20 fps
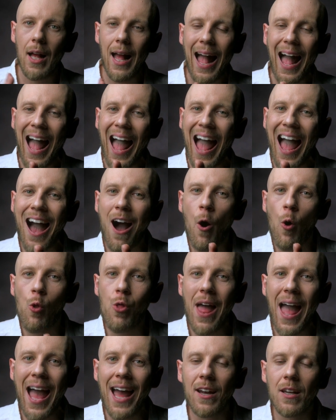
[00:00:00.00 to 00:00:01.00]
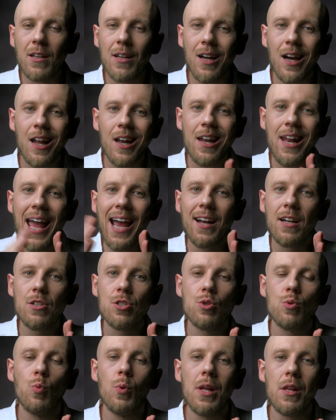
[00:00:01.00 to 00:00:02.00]
how that
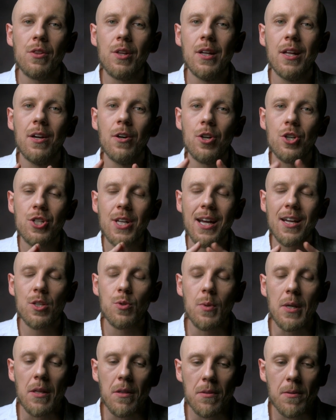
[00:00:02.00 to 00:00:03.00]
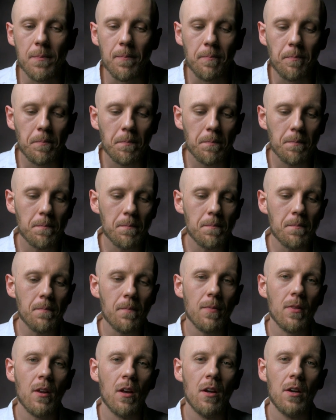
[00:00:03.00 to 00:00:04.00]
connects with and intersects with
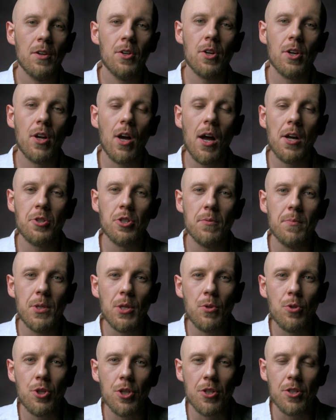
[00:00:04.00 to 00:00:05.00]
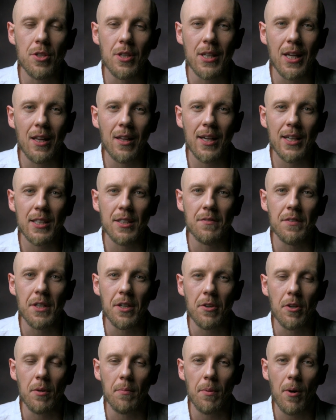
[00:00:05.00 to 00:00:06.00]
your contribution to the collective that
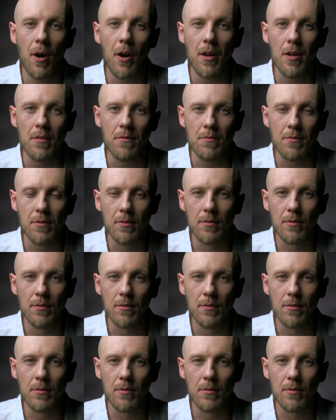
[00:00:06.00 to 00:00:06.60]
you're a part of.